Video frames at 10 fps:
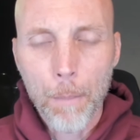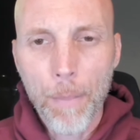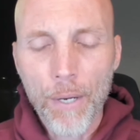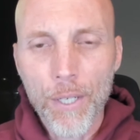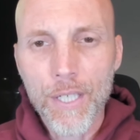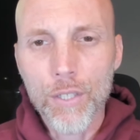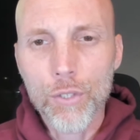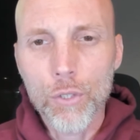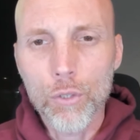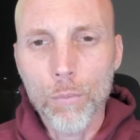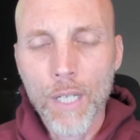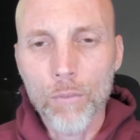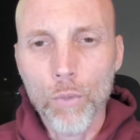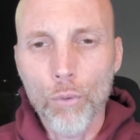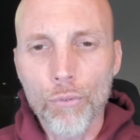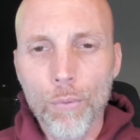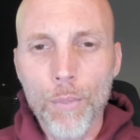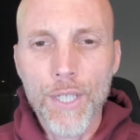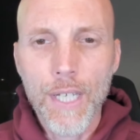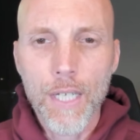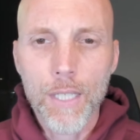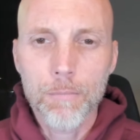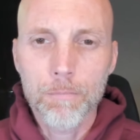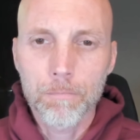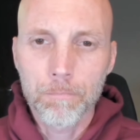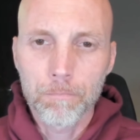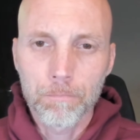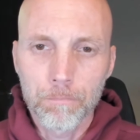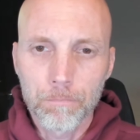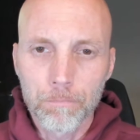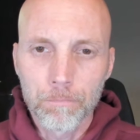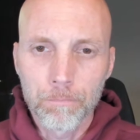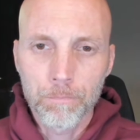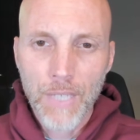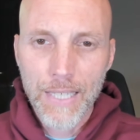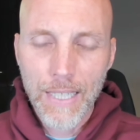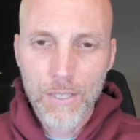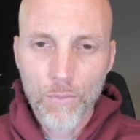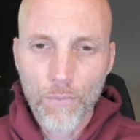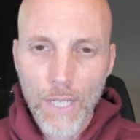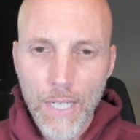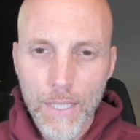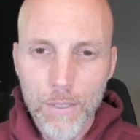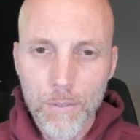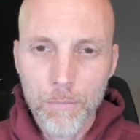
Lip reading: buried in the tomb, and rose from the dead. And that's a fact.